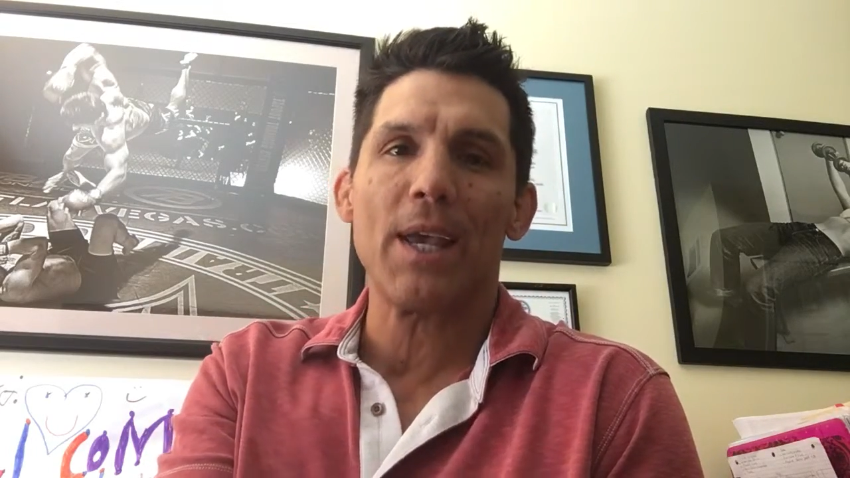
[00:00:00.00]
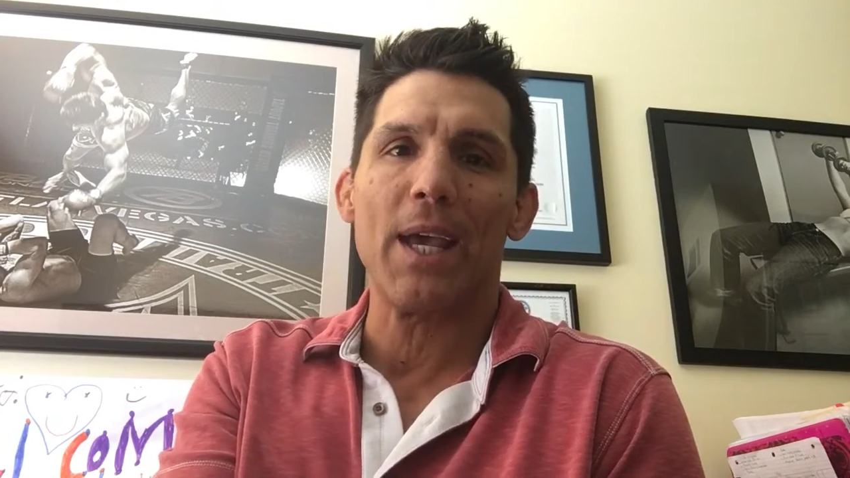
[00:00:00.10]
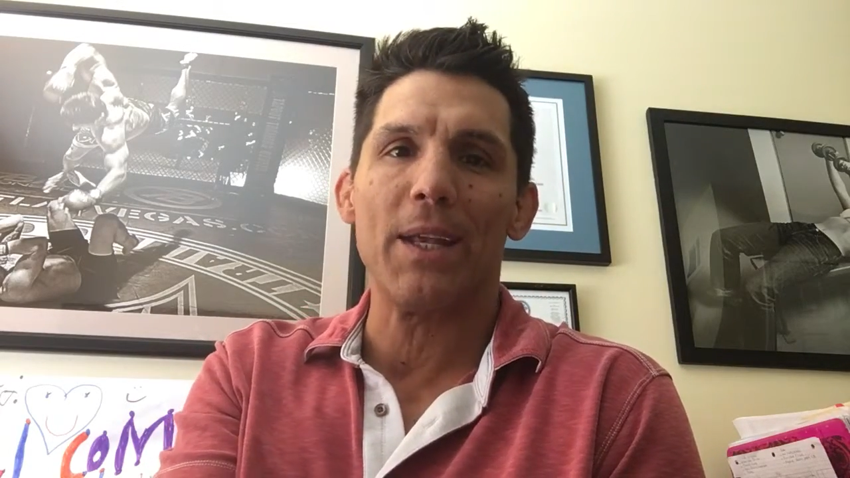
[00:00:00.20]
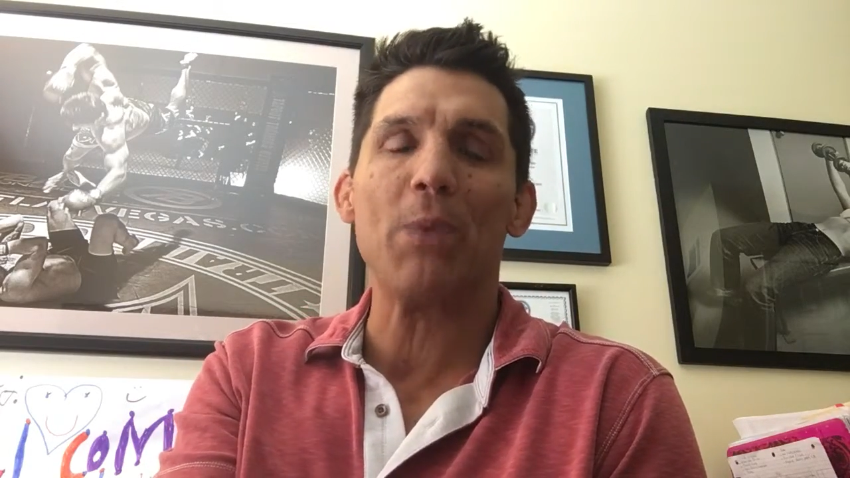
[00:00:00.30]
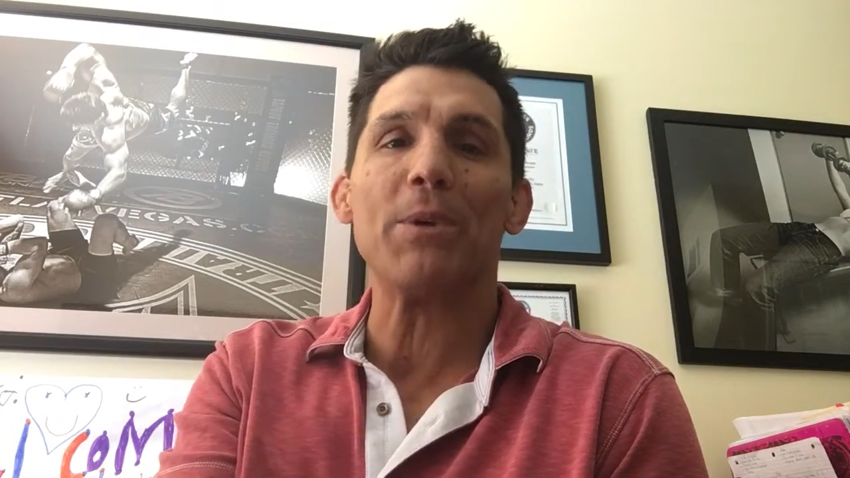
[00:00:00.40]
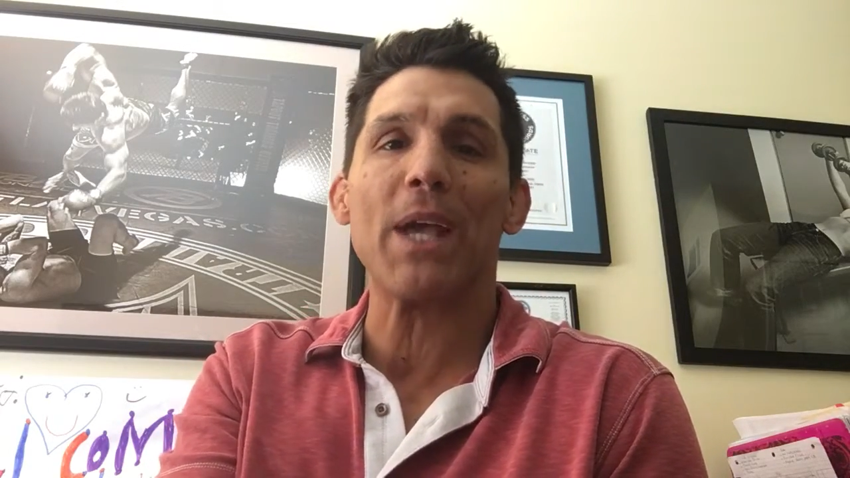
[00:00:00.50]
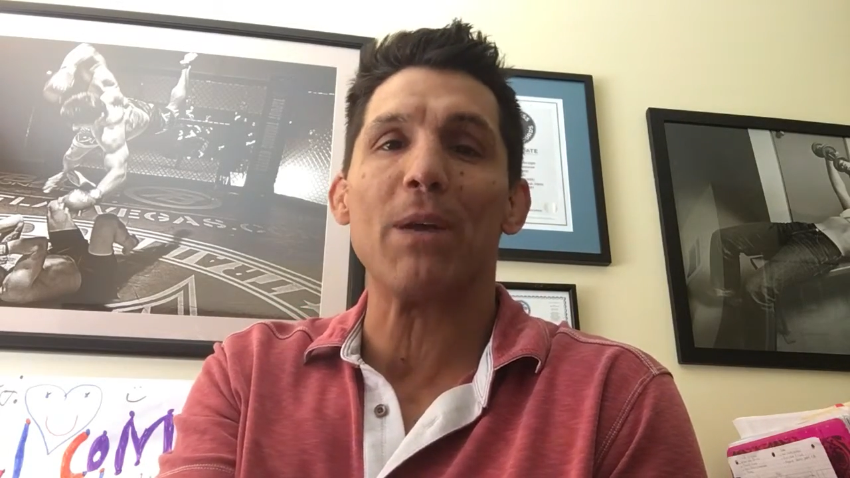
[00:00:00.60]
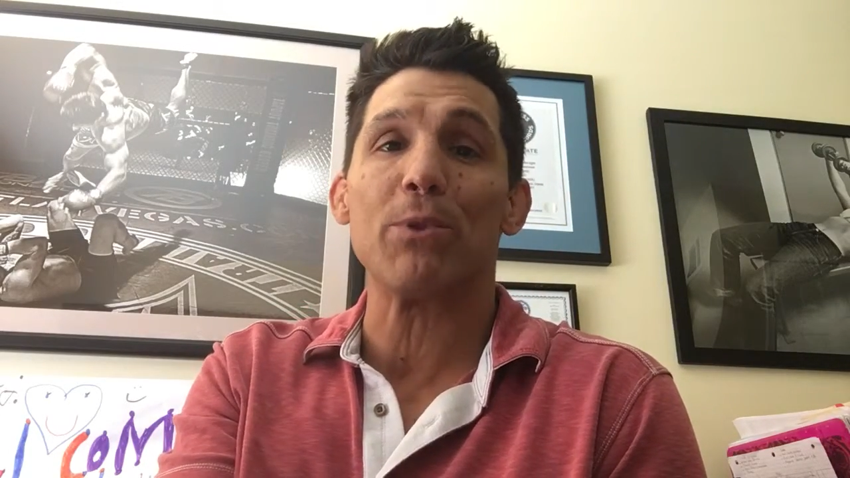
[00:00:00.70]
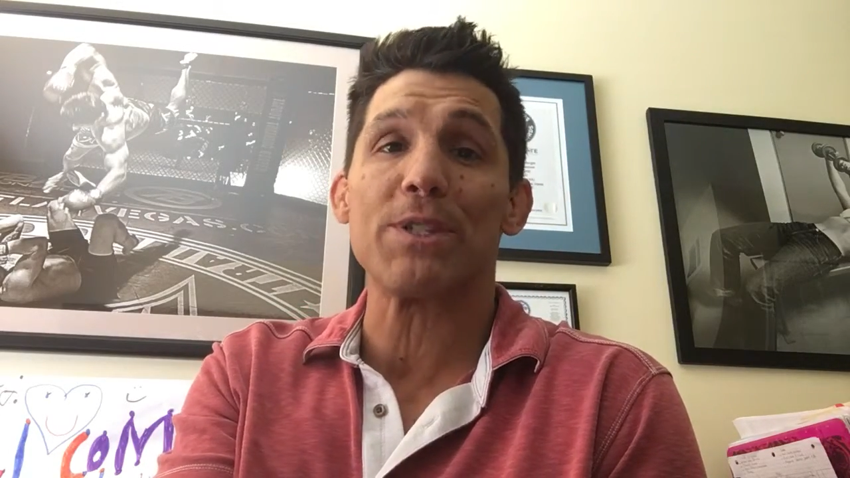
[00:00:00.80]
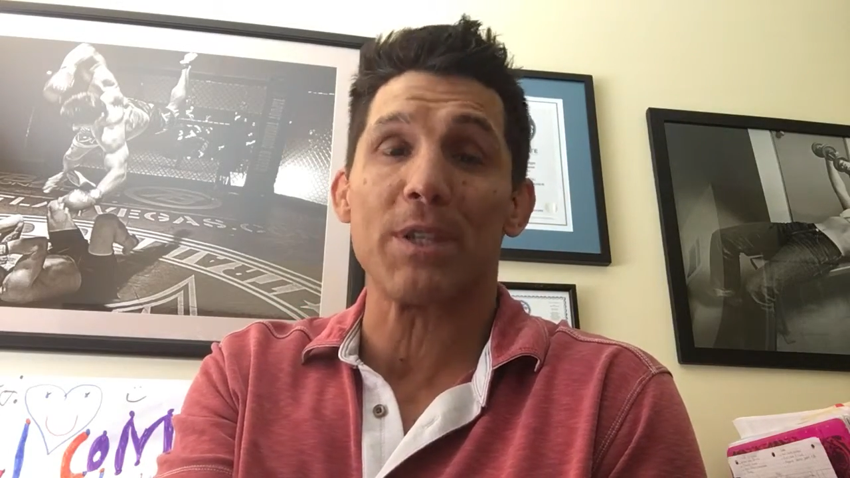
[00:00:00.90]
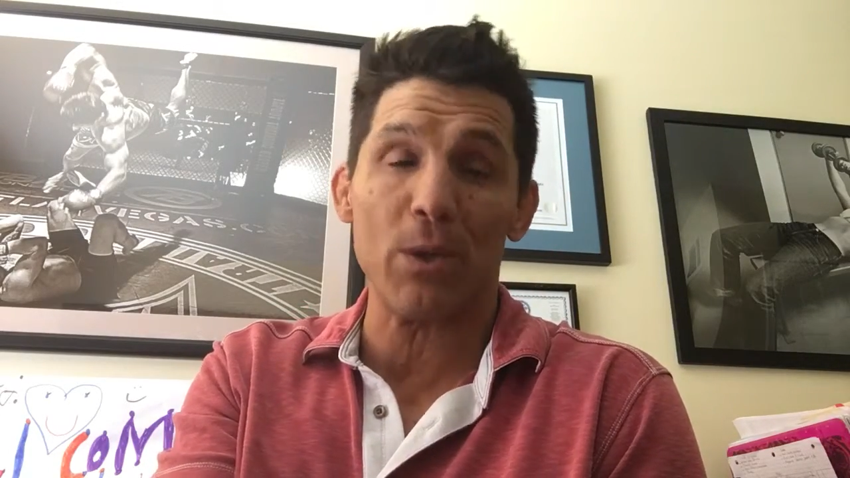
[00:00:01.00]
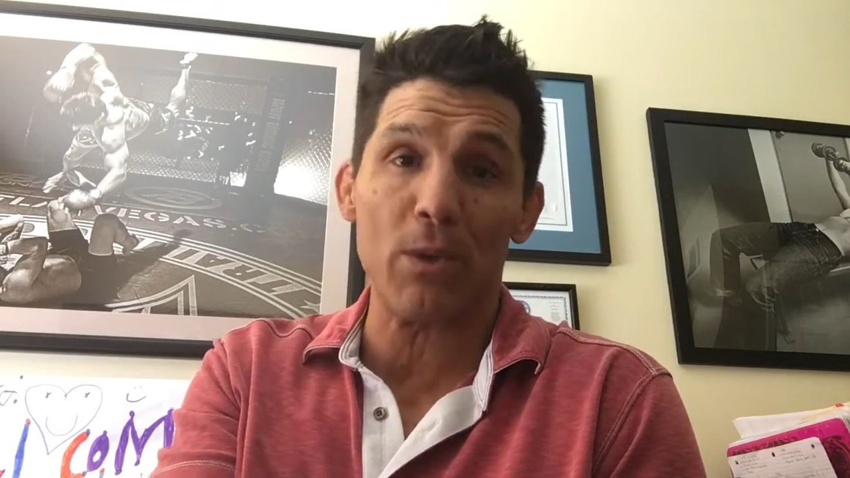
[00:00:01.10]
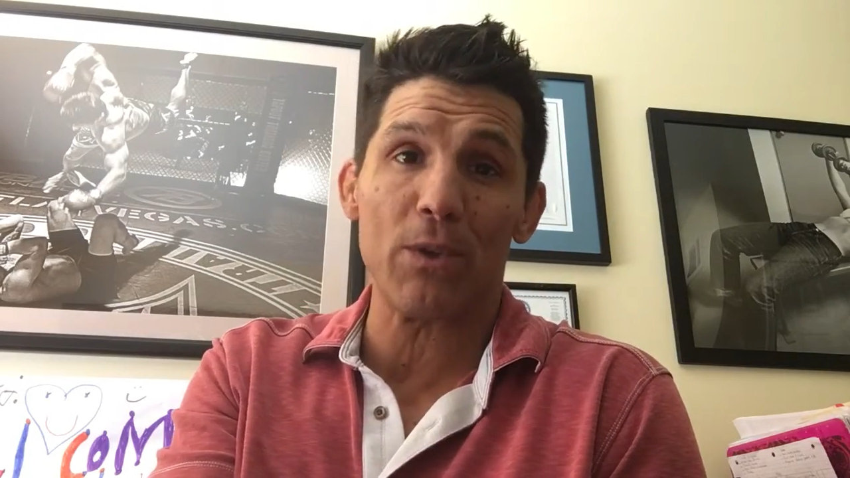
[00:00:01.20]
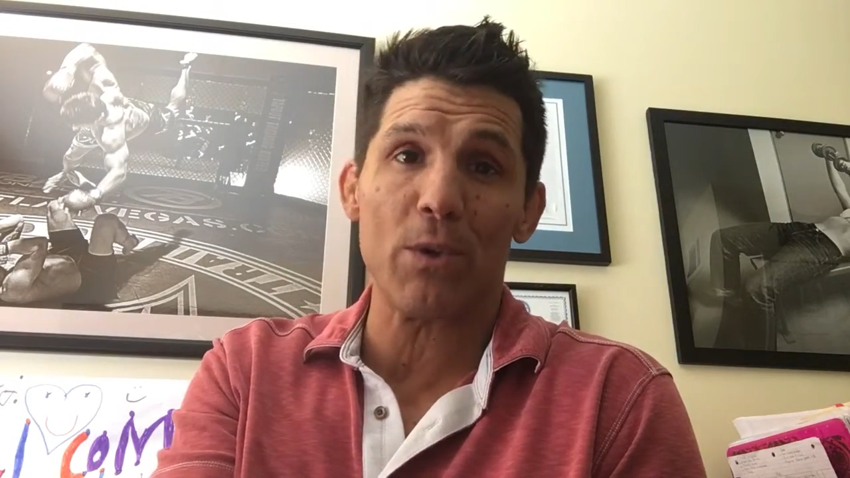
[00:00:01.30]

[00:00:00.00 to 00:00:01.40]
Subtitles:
and helping at-risk youth.